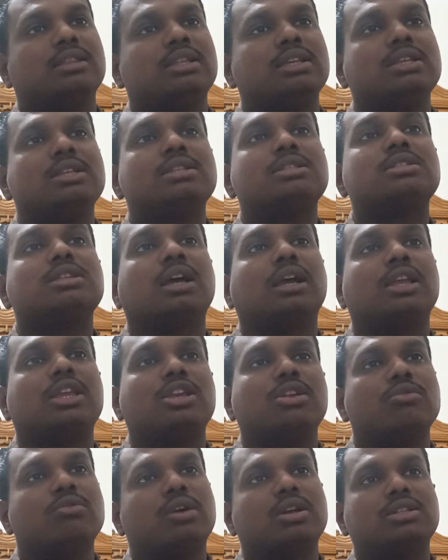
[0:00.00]
these
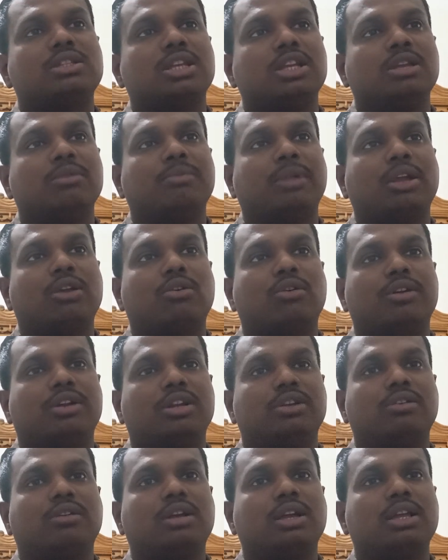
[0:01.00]
keywords in my
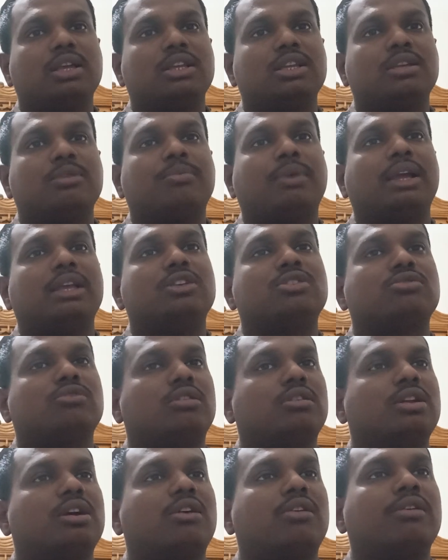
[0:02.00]
content. Okay, if I
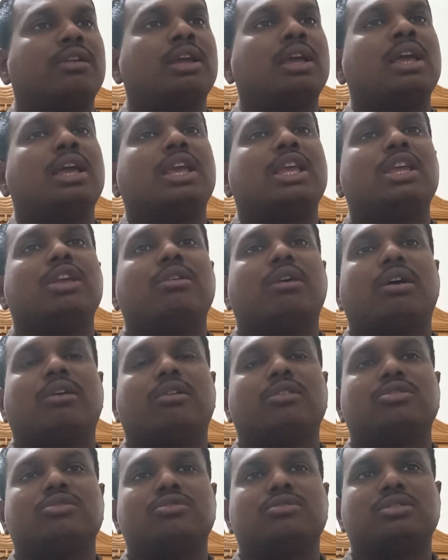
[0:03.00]
scroll down, you are
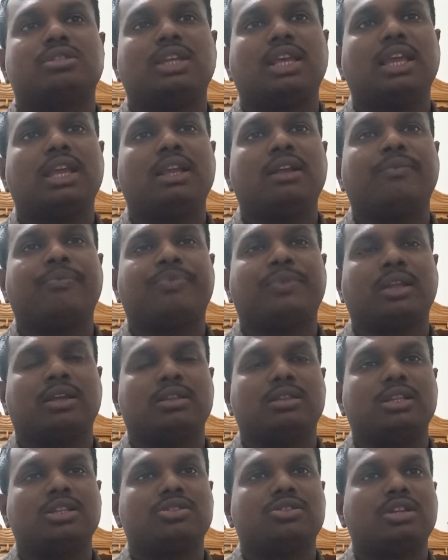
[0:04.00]
also seeing
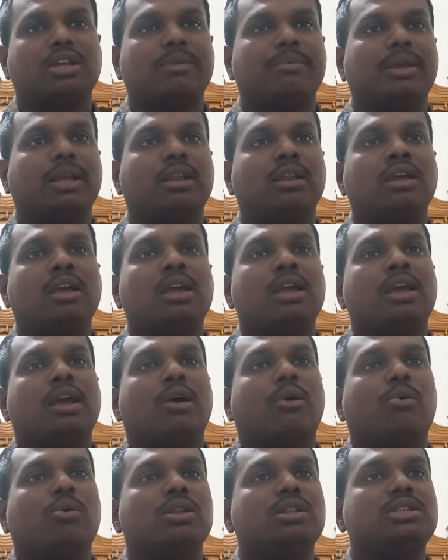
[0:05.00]
this table
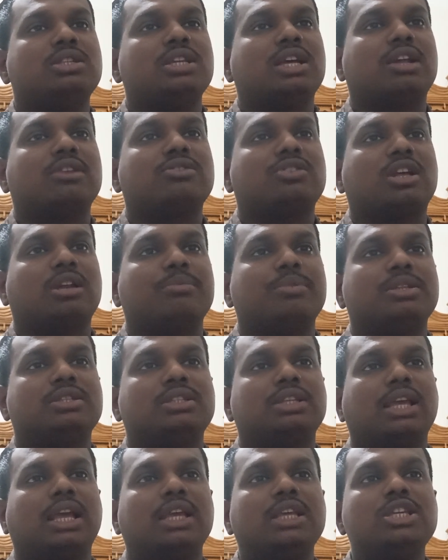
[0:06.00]
wheelchair
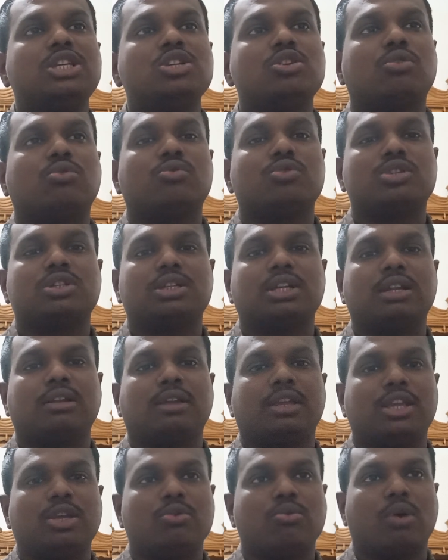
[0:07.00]
service AEO
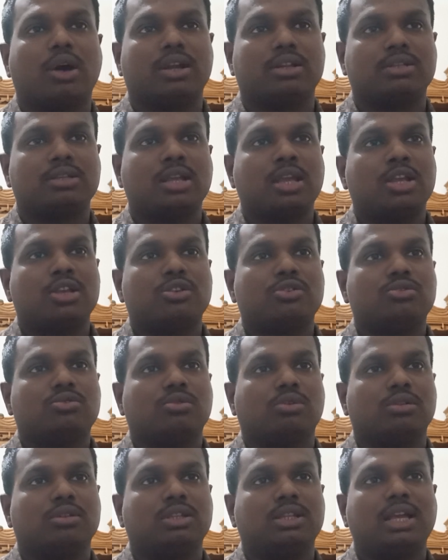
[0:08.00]
question keywords.
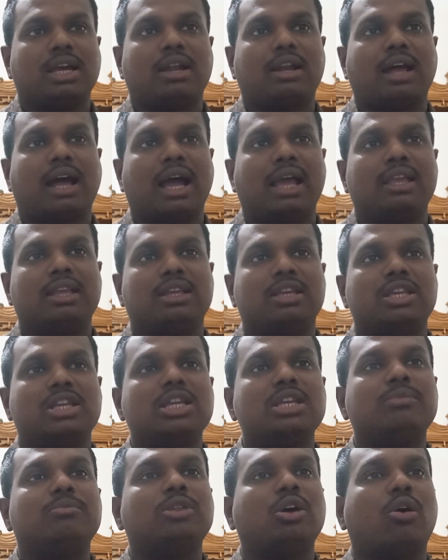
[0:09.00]
So there I
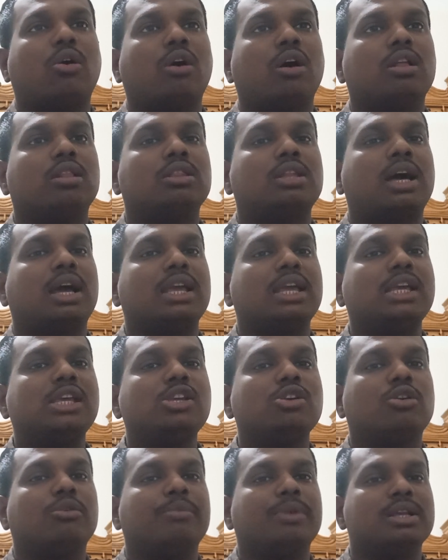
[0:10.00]
keep the all the
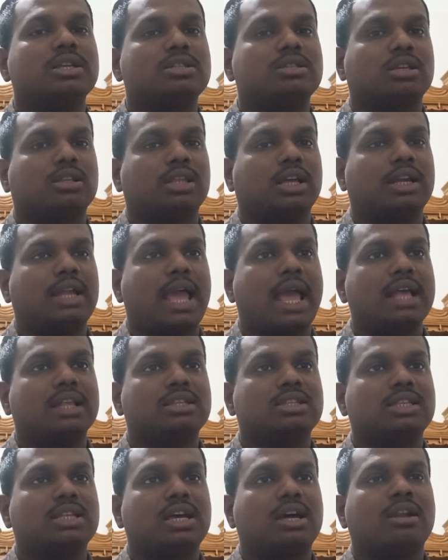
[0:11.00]
AEO based that
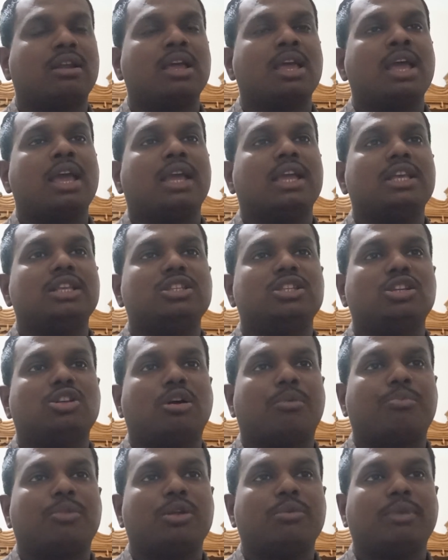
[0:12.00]
answer engine
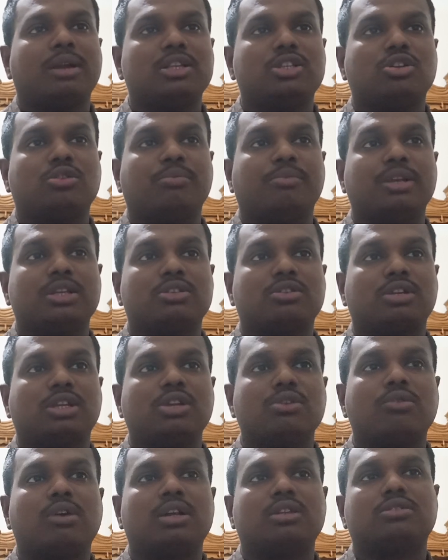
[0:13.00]
optimization based
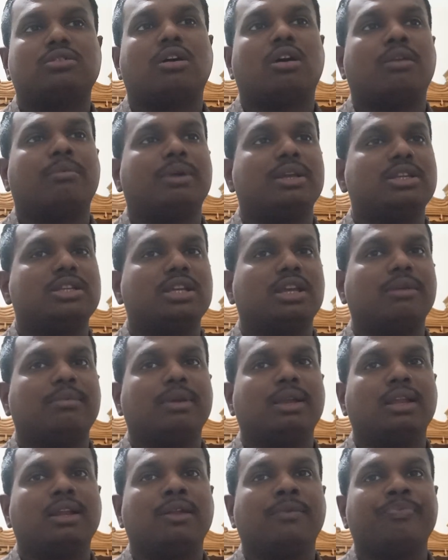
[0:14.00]
keywords on my
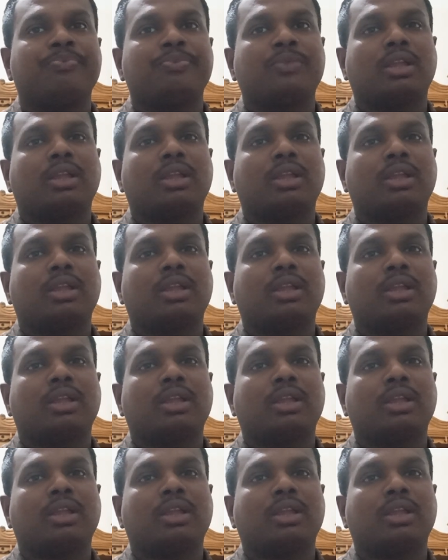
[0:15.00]
table.